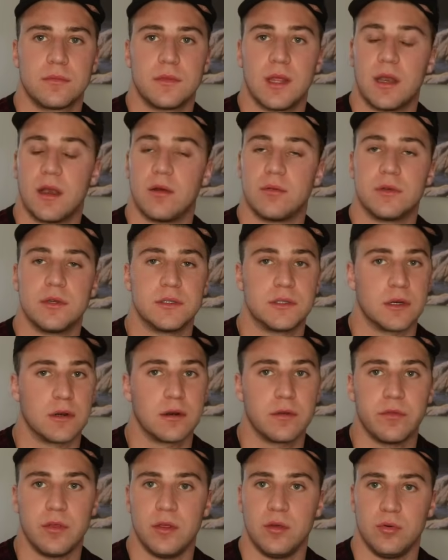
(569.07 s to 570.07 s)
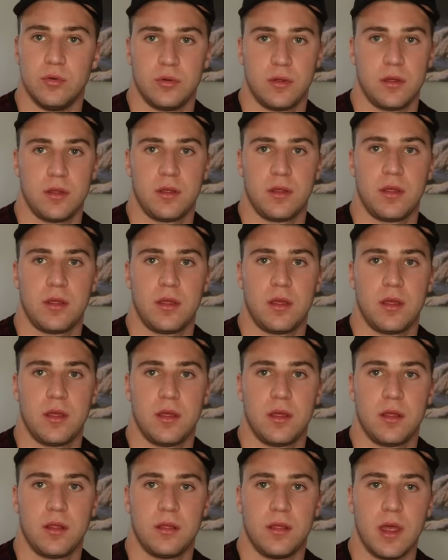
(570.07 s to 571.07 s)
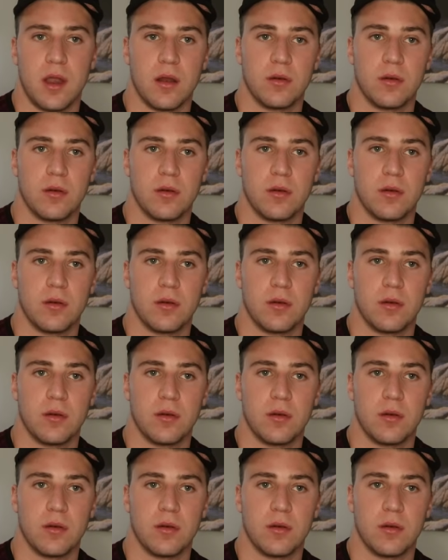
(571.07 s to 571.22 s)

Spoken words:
They don't deserve you. They